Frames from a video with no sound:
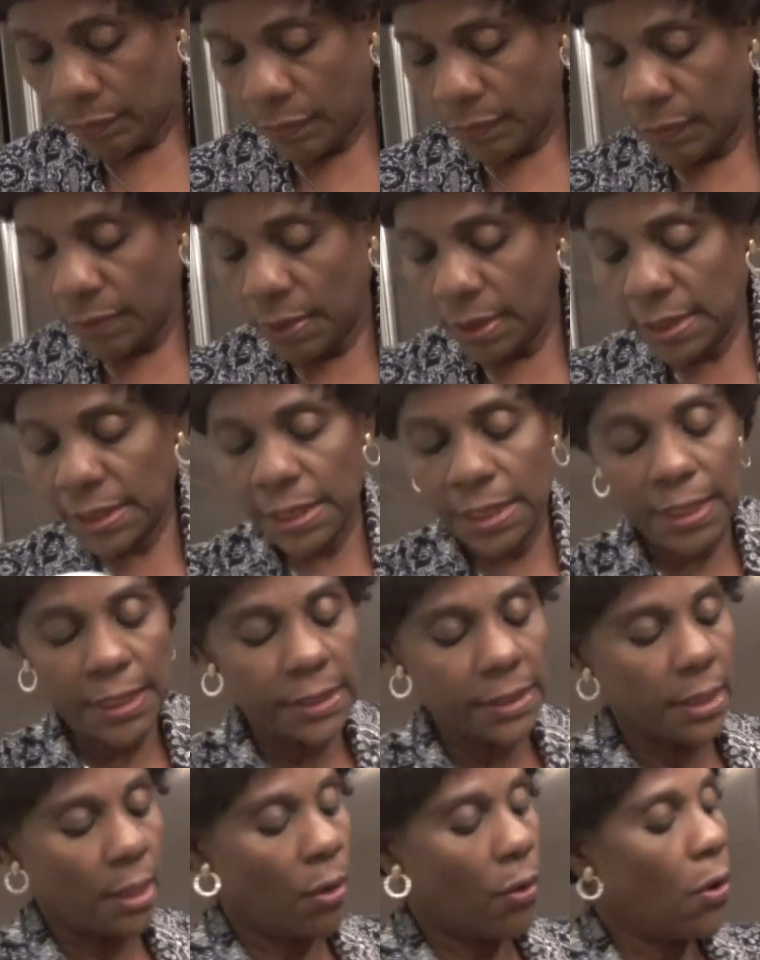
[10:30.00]
this
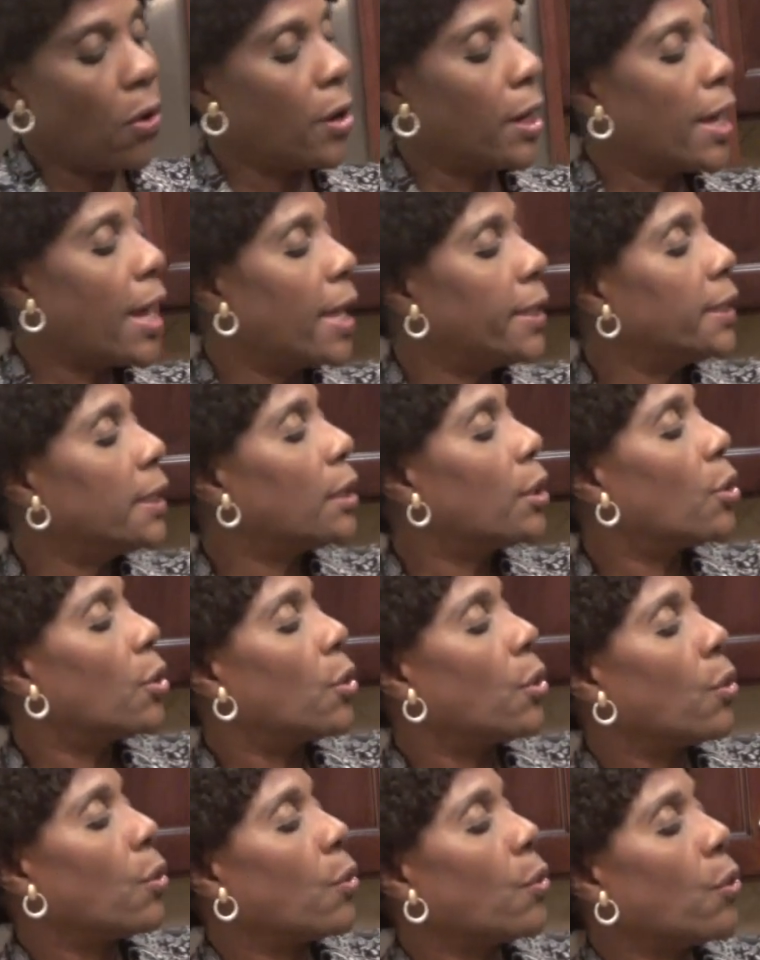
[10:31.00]
is organic
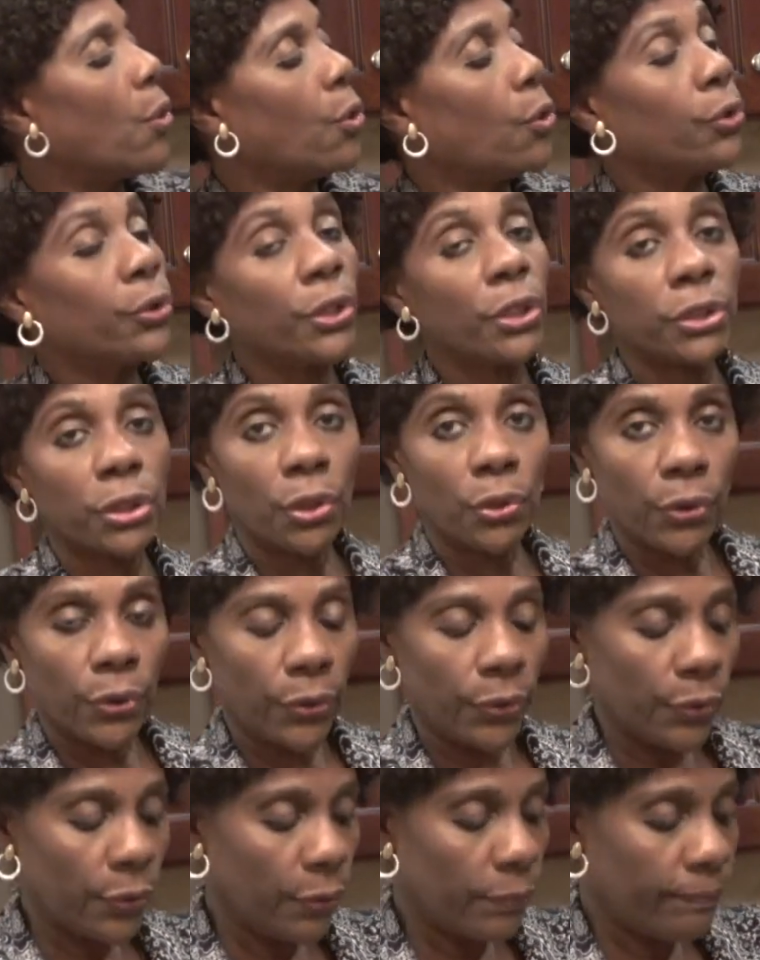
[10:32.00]
coconut
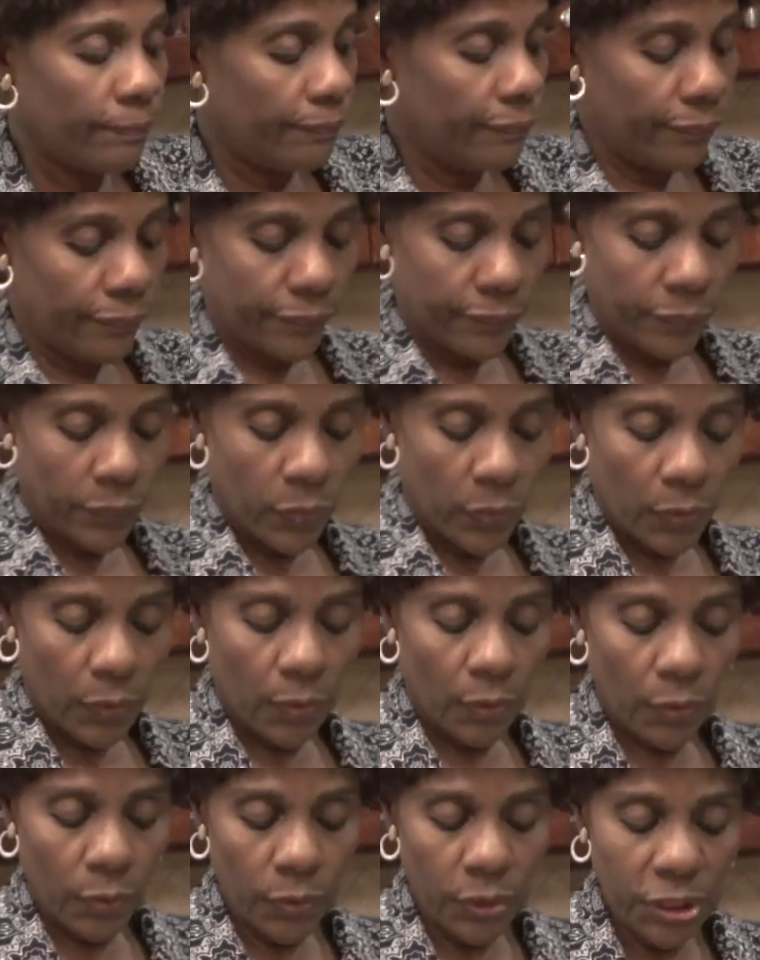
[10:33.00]
oil,
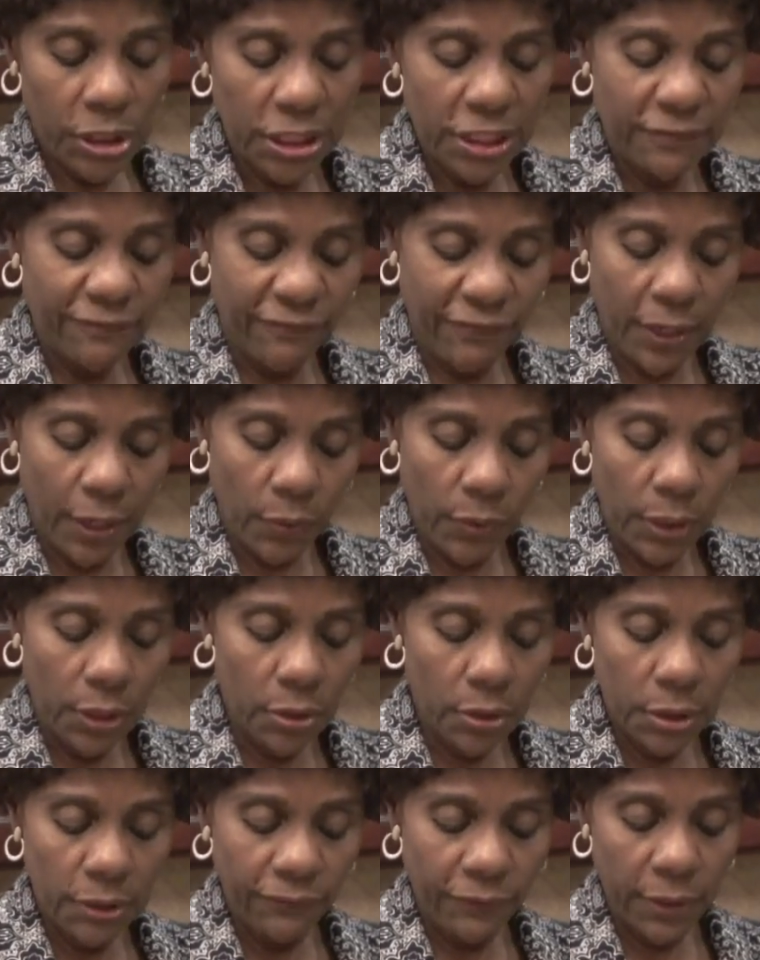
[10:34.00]
which is very
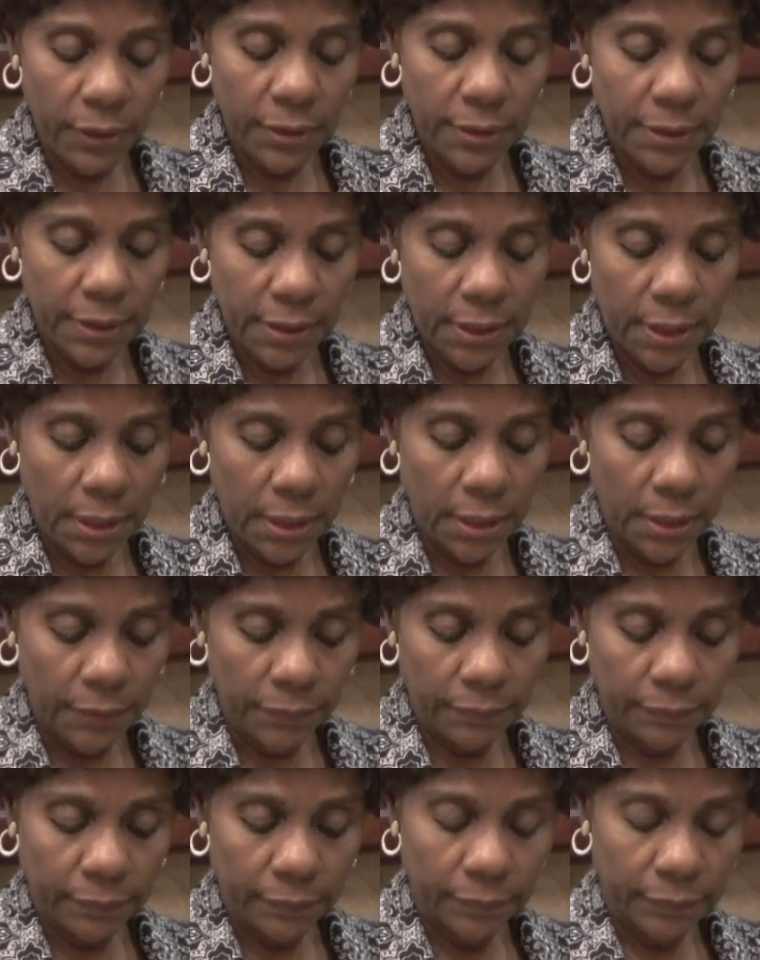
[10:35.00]
good for the skin.
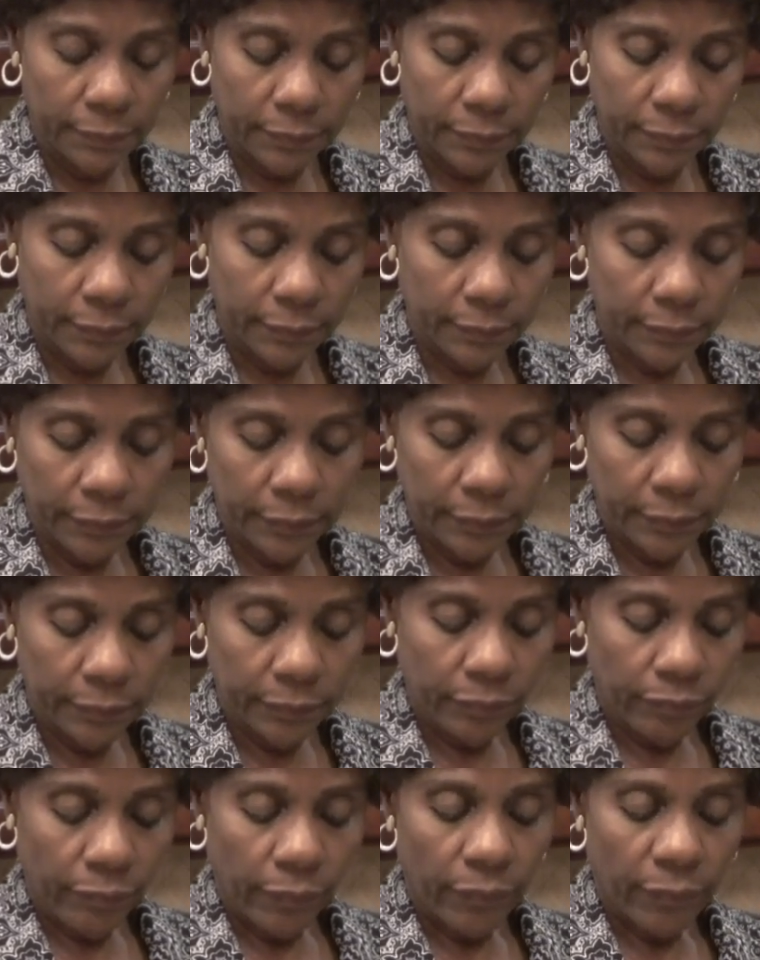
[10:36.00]

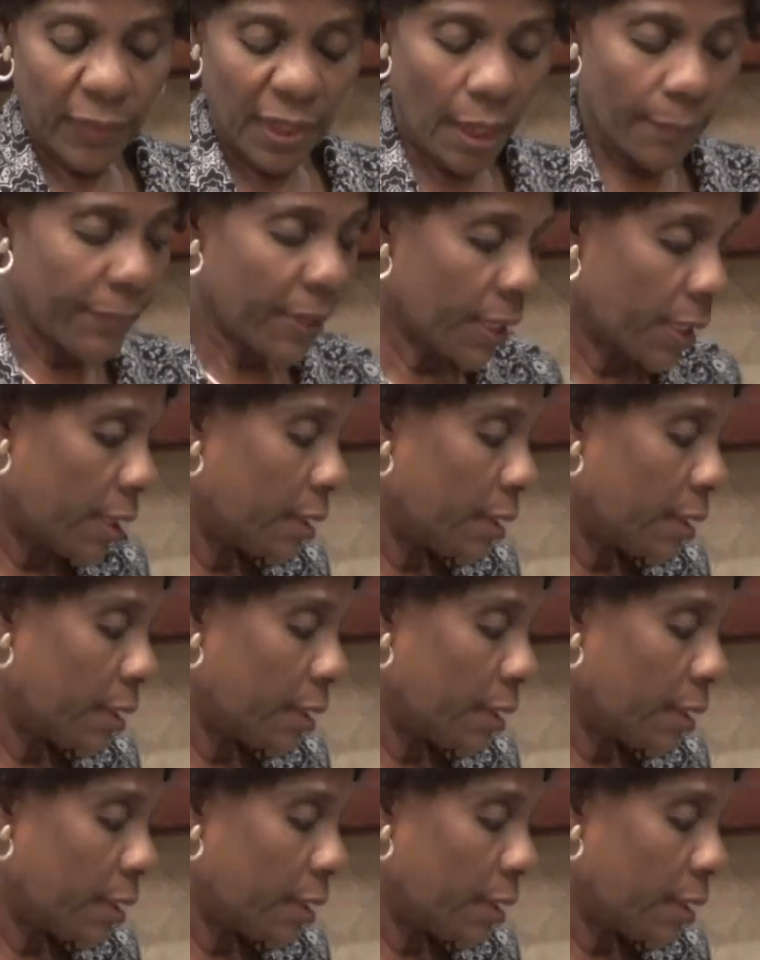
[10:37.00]
Let me get